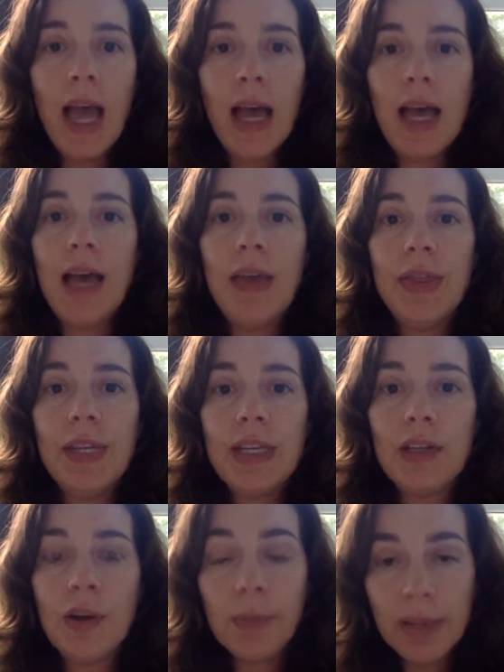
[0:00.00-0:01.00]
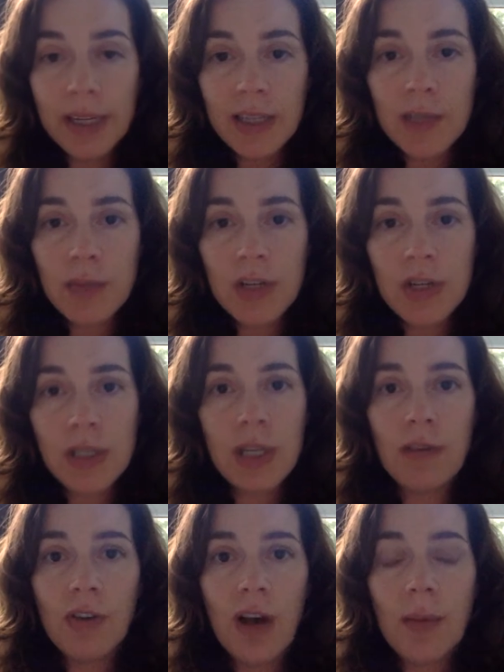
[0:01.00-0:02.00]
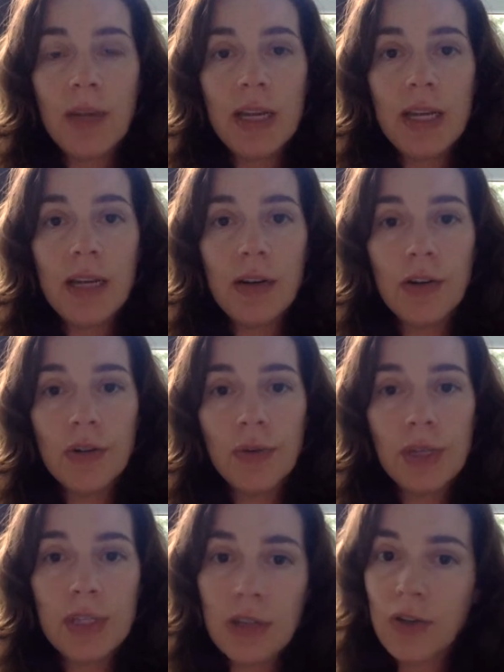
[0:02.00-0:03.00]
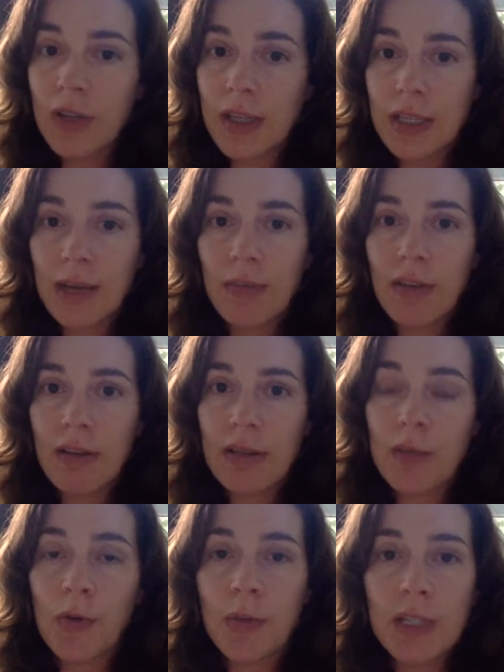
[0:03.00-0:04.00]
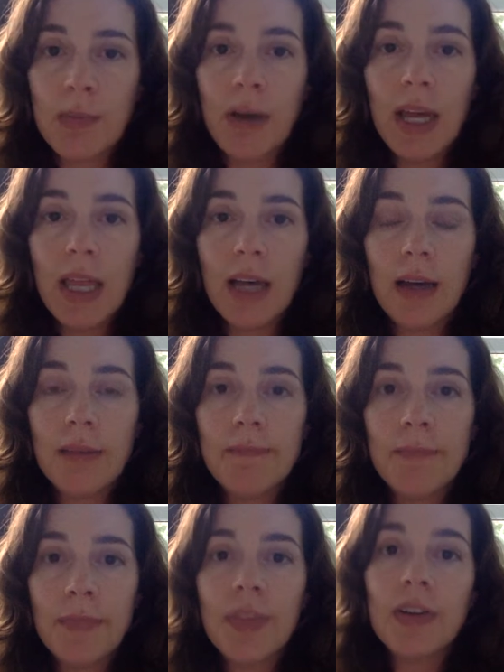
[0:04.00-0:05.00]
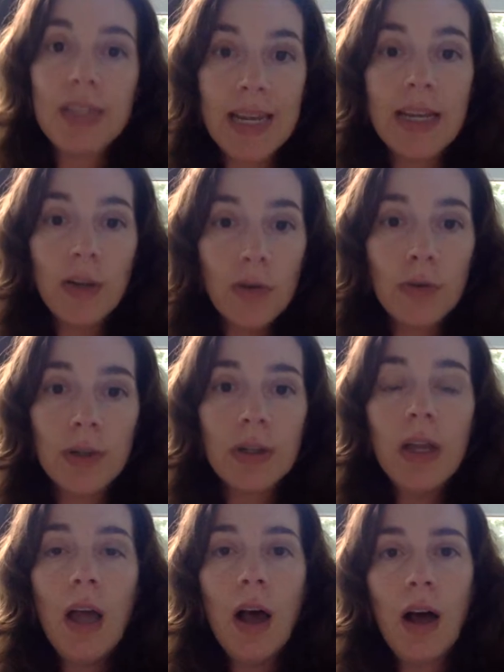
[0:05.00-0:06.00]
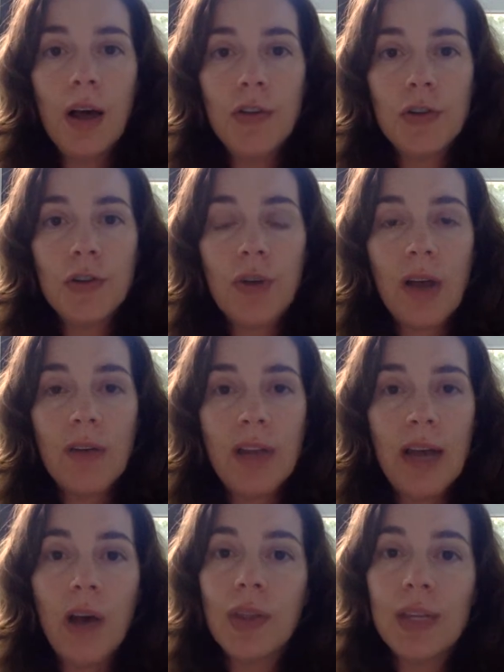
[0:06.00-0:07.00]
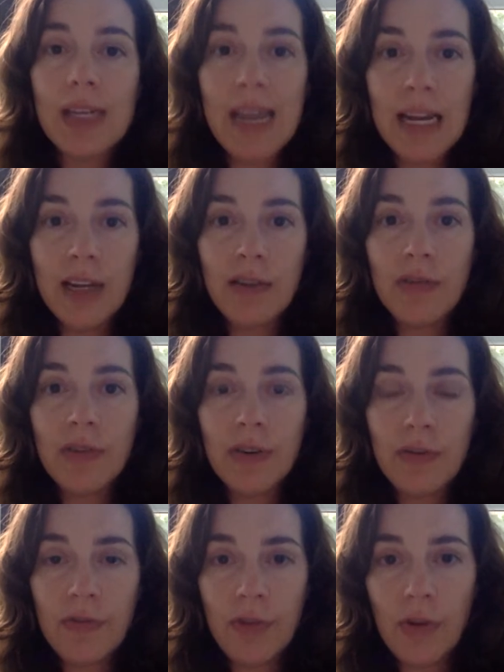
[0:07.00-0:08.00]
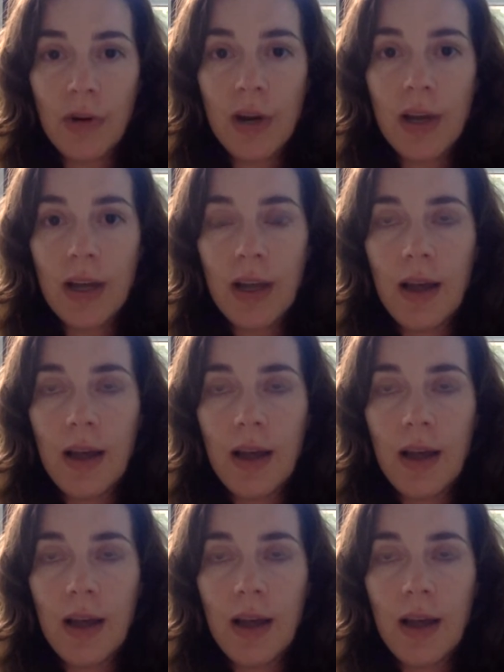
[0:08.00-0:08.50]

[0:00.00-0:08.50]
and these are plant species that have come in and are doing essentially the same thing as the Burmese python. They're taking over. They're driving out the native flora.